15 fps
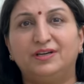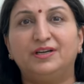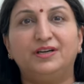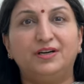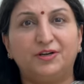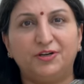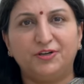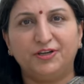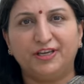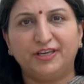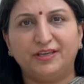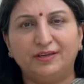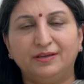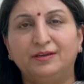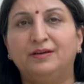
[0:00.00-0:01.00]

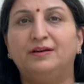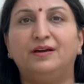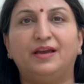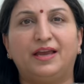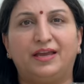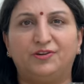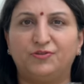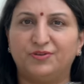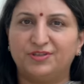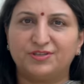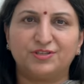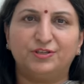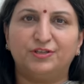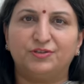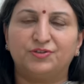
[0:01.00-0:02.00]
learning, and
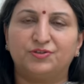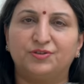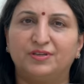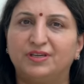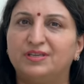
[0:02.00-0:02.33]
research